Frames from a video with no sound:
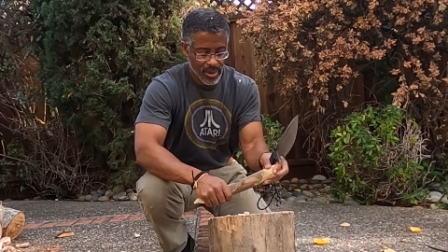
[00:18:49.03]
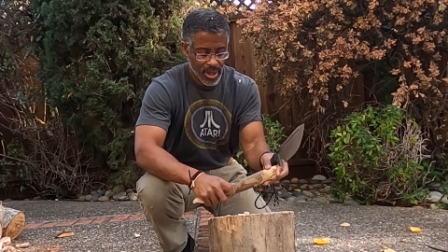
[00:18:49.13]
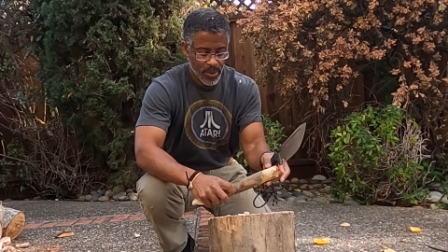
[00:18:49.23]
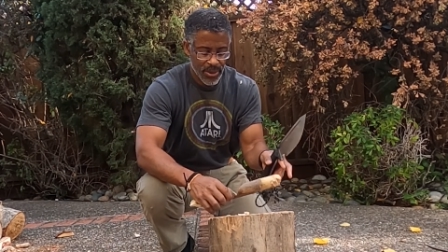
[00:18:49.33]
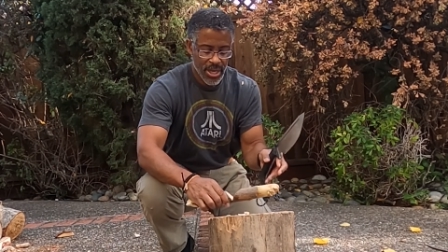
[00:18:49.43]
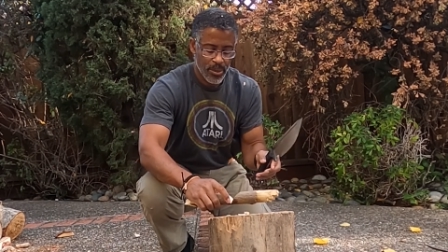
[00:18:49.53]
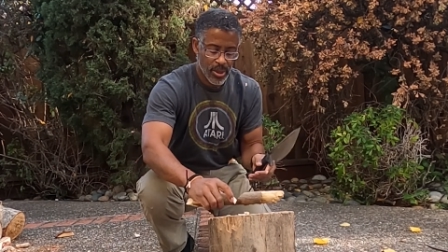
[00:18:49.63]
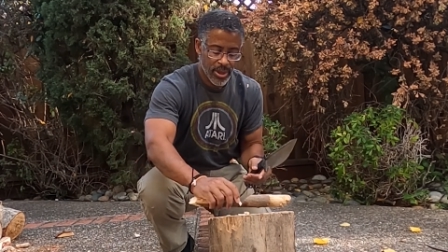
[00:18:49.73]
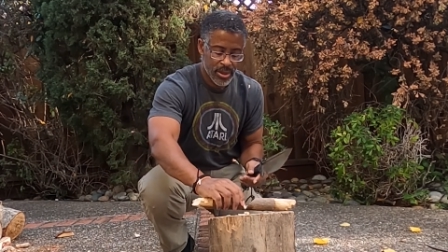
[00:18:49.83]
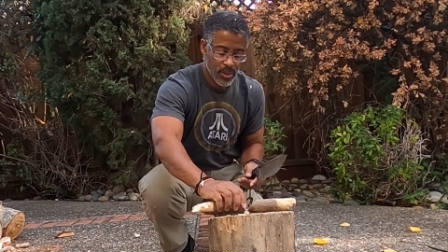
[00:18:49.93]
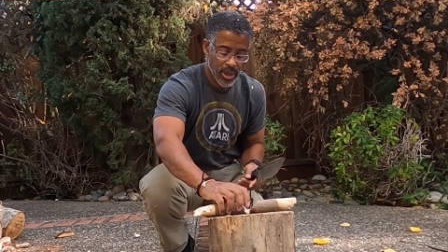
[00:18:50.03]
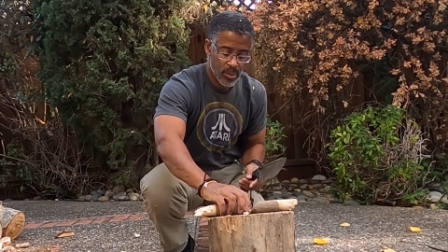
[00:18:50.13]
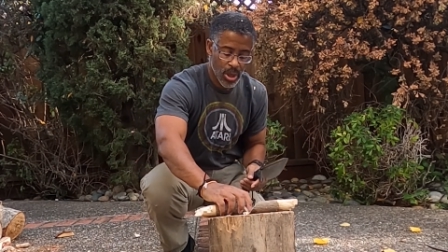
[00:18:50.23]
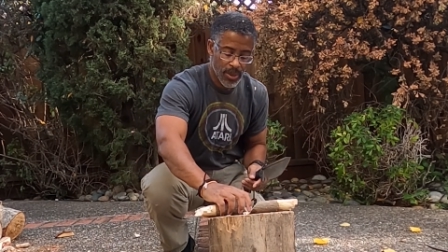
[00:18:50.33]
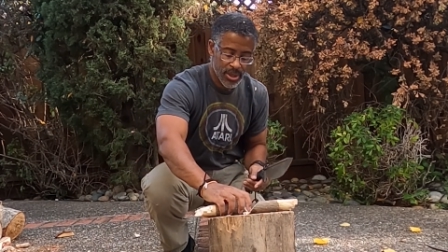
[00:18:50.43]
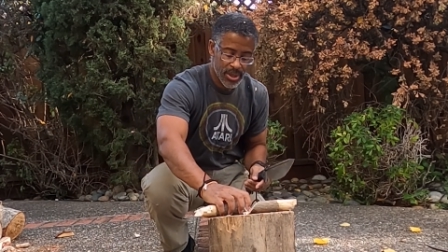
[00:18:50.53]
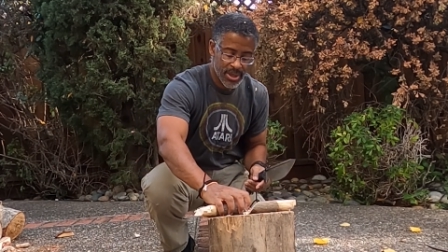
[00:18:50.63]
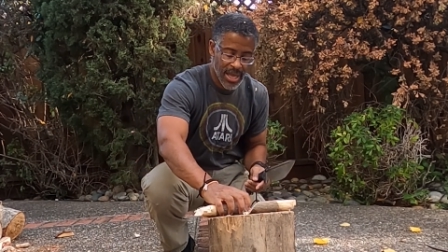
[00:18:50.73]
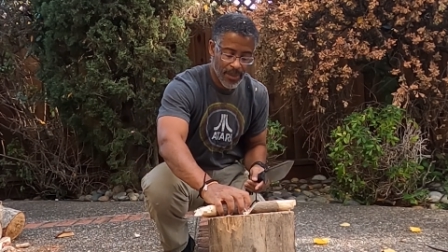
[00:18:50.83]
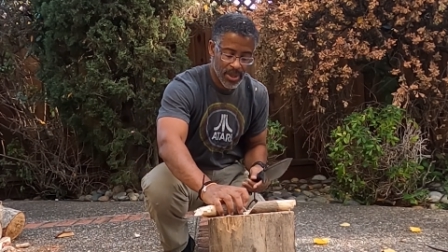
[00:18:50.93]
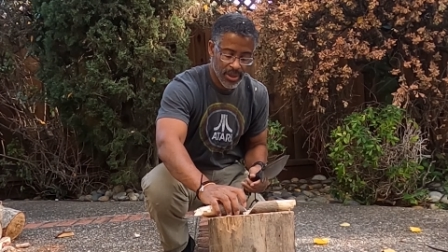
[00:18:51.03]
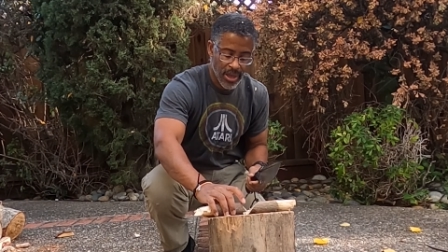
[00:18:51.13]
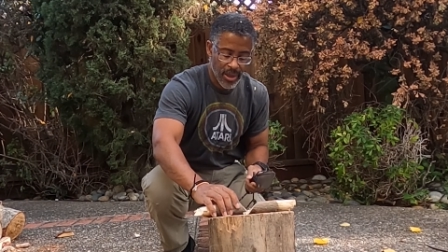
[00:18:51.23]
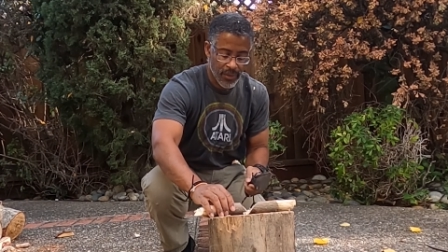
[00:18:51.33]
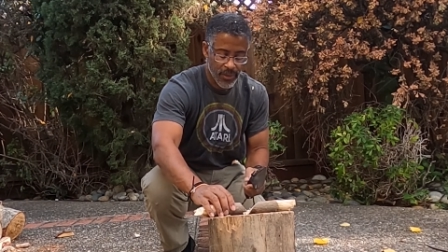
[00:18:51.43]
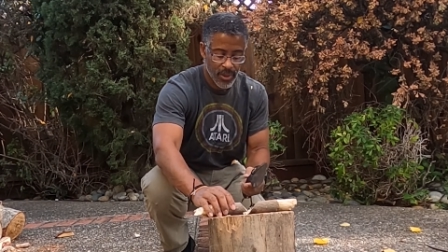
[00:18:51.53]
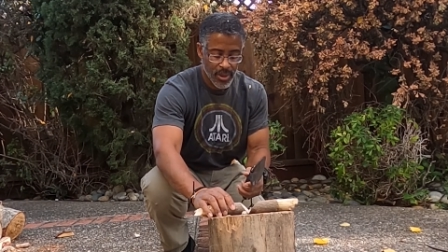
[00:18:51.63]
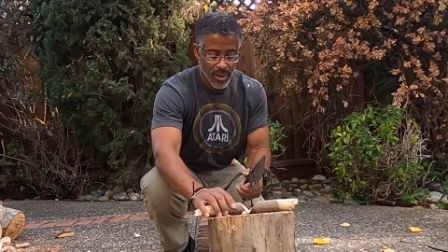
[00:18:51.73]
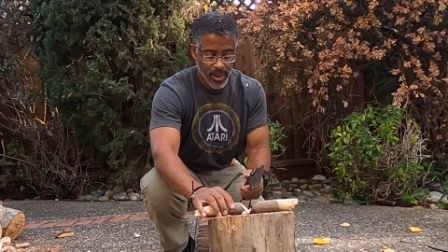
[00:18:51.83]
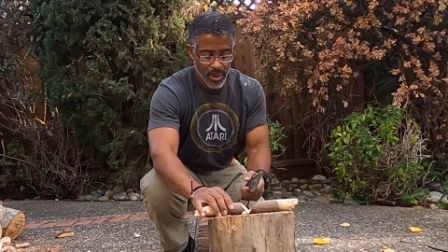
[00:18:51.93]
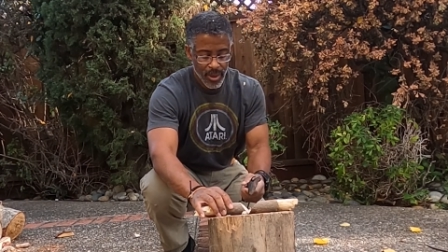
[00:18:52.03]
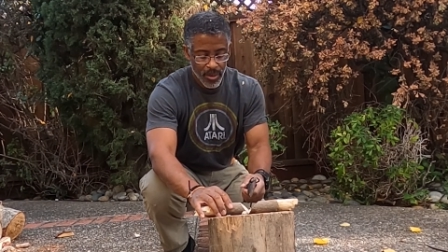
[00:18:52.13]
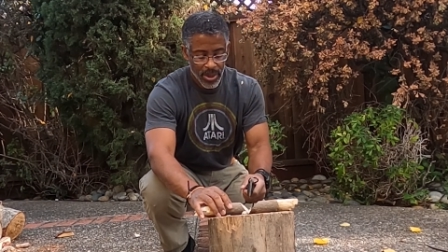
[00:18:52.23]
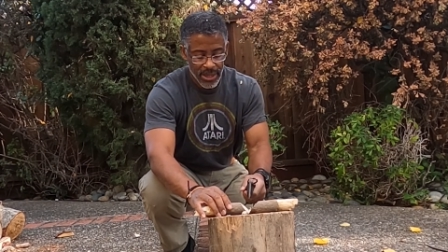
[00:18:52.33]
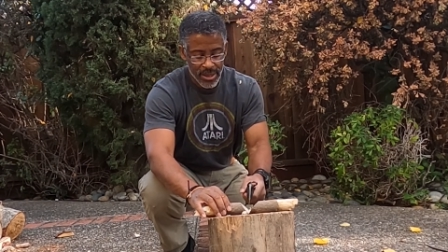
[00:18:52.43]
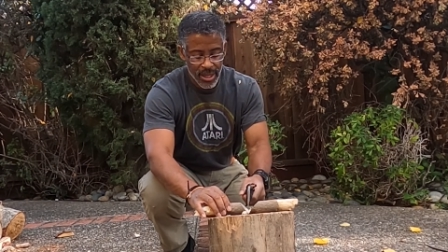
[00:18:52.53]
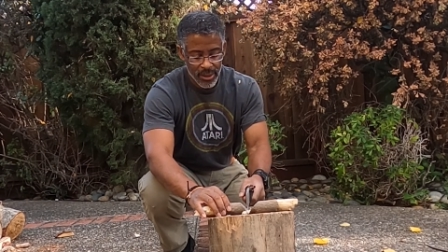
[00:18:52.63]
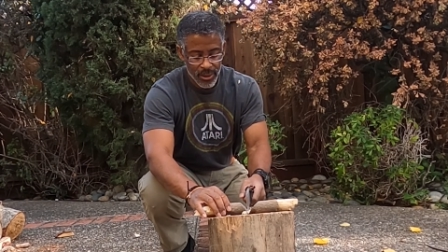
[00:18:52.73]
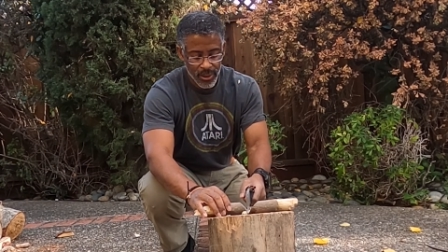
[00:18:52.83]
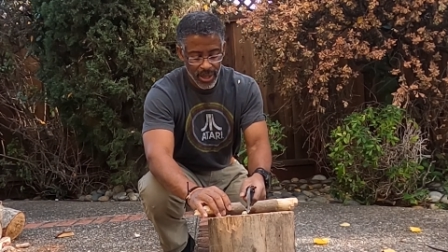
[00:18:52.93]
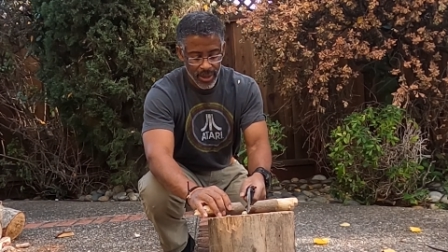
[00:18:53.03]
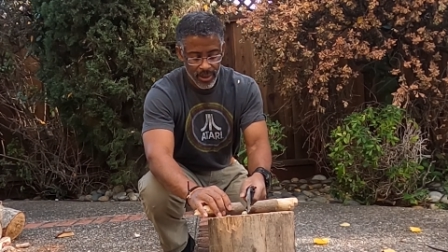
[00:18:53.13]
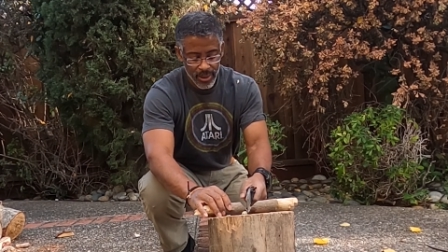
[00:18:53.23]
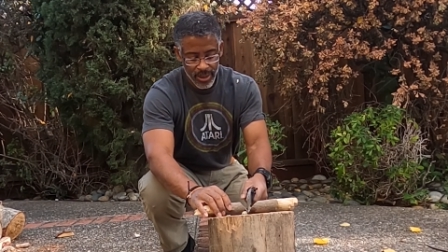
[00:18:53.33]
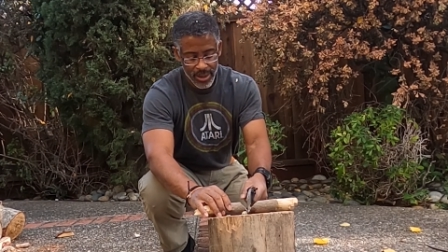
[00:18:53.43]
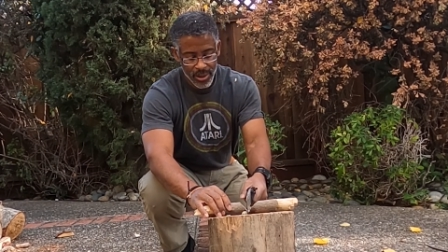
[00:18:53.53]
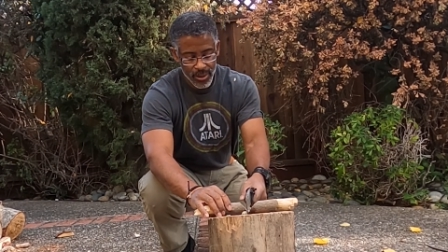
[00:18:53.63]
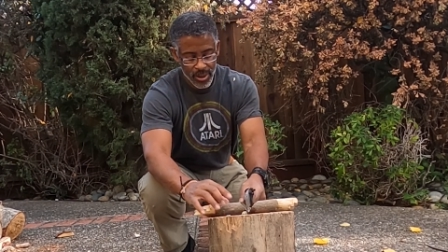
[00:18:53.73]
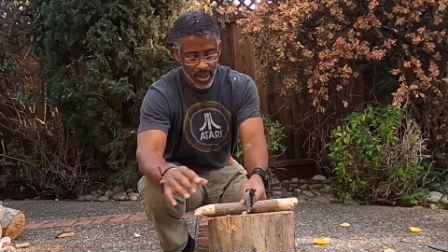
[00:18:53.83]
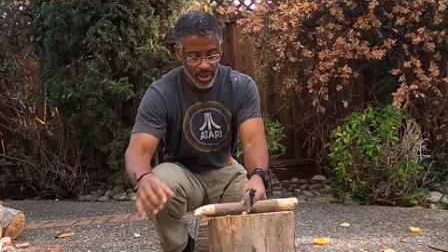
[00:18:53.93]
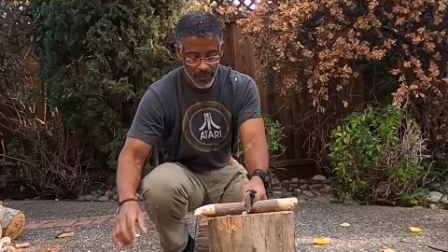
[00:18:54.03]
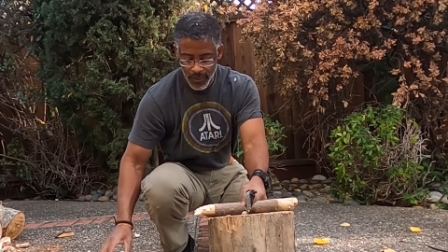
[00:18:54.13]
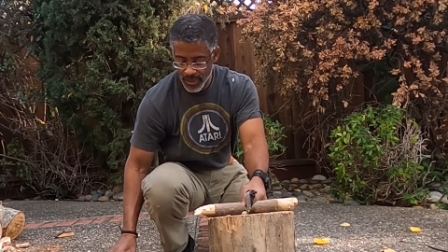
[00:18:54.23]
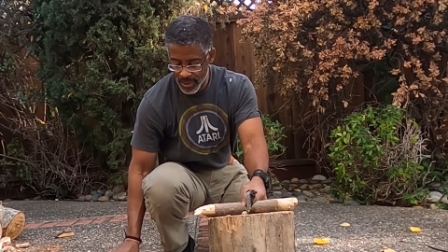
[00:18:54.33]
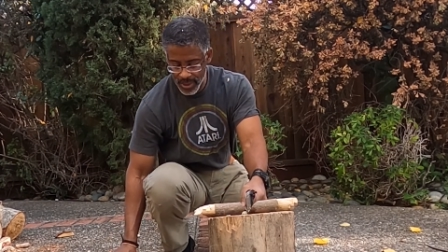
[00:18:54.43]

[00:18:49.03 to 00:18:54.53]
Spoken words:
Yep, it's at a place where I could probably just snap it in half. But let's not do that. Let's use the knife.